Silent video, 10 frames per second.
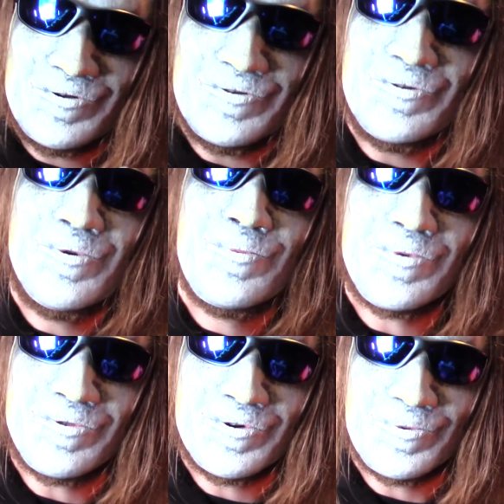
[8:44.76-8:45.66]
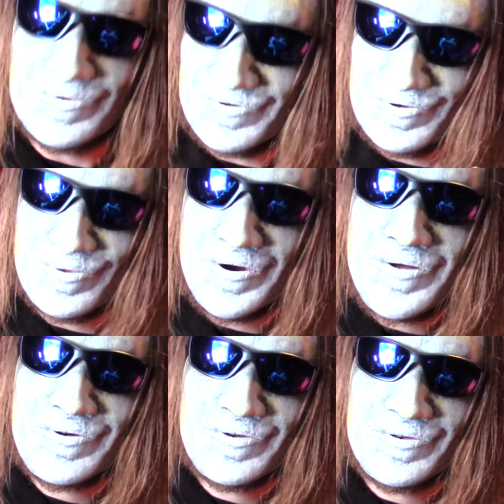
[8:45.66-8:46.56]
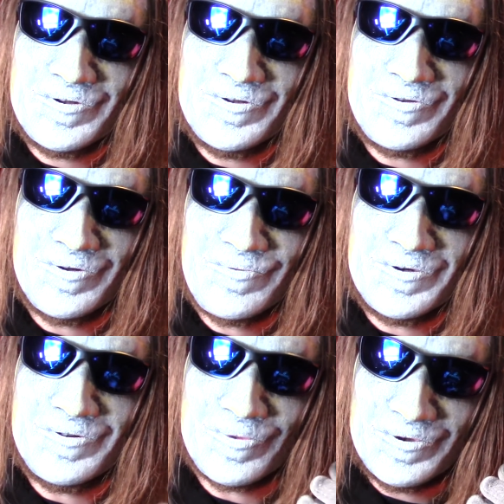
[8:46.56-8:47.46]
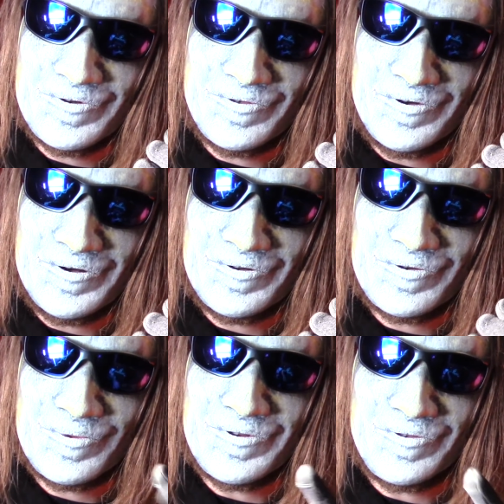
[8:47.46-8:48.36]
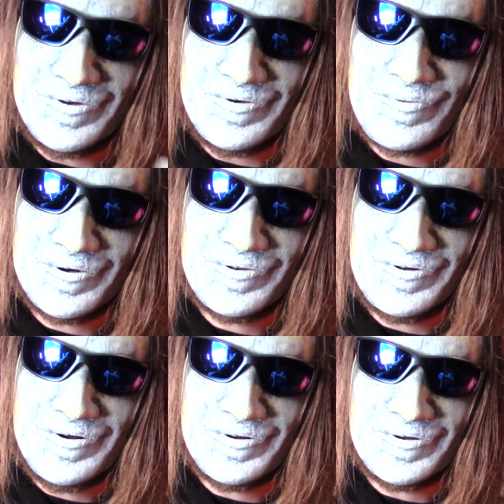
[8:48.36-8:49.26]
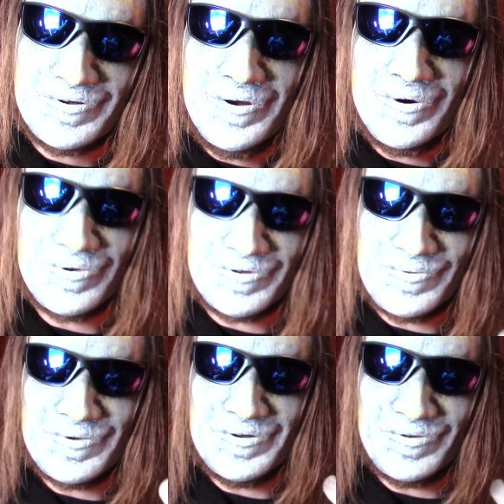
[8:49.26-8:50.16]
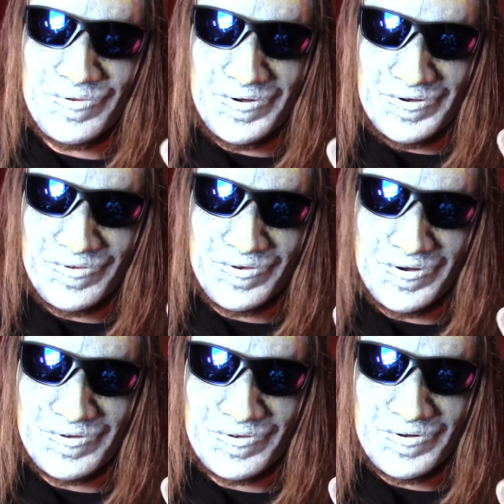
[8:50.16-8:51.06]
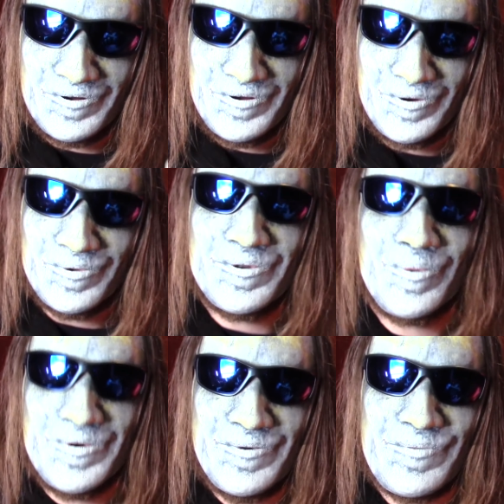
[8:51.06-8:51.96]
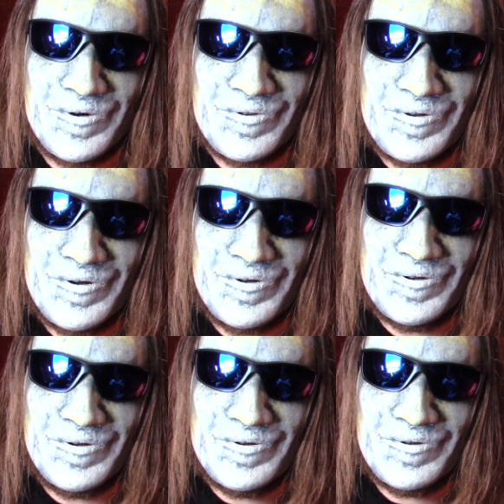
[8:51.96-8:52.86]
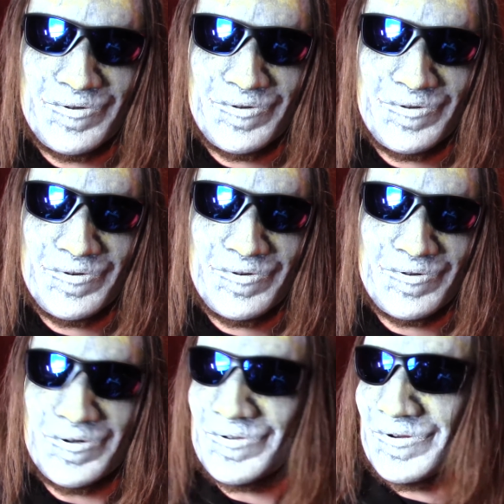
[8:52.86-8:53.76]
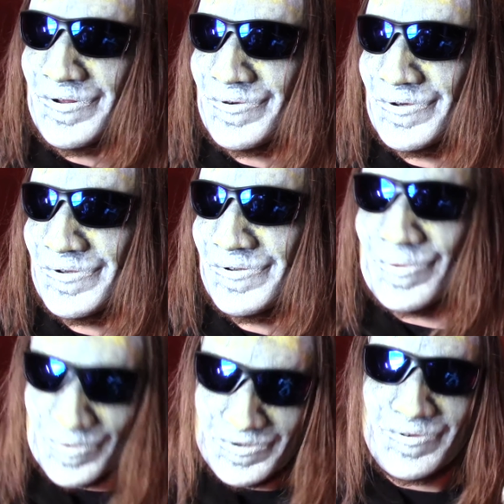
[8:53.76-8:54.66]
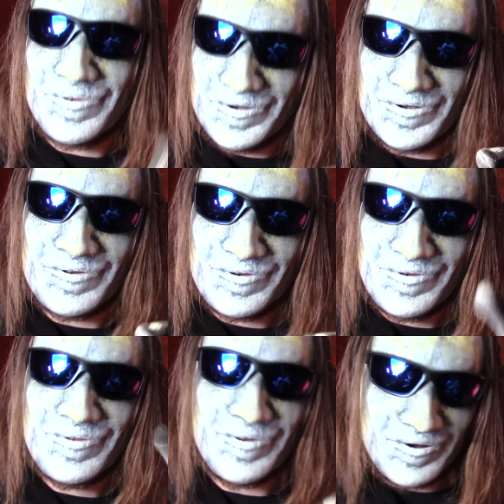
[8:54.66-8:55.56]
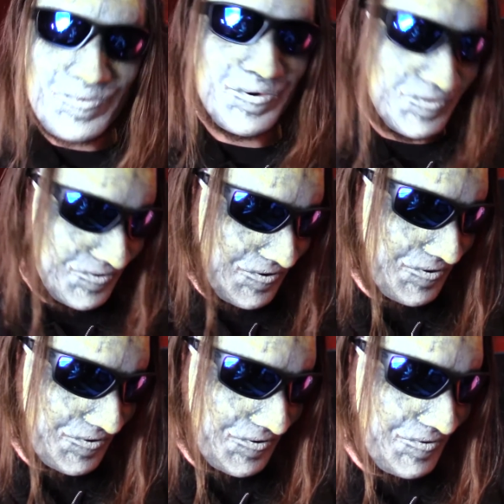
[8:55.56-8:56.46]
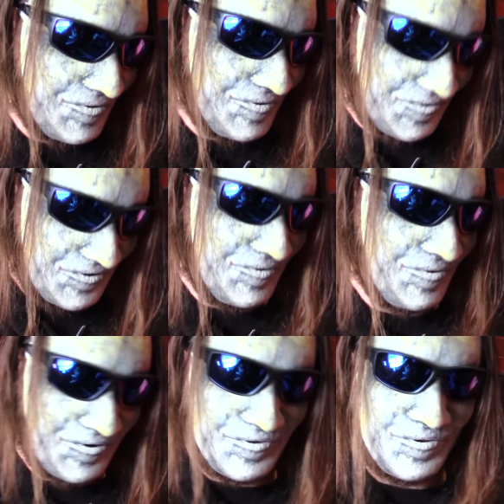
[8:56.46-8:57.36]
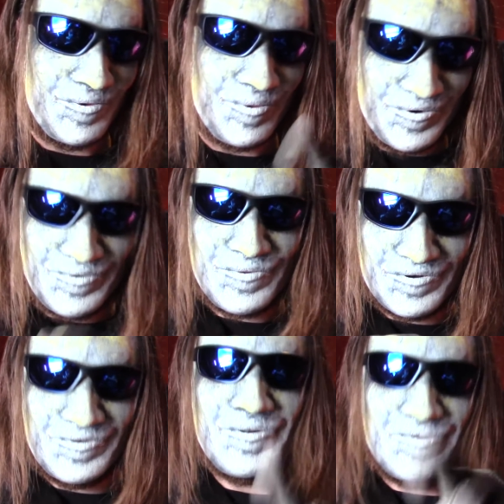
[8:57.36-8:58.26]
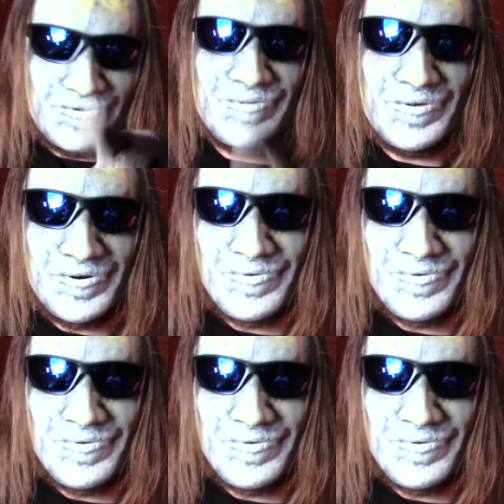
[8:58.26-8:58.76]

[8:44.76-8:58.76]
do you prefer? Would you rather see somebody's real face with a fake personality, or somebody's fake face with a real personality? Did I say that right? Real face, fake personality, fake face, real personality. You get it.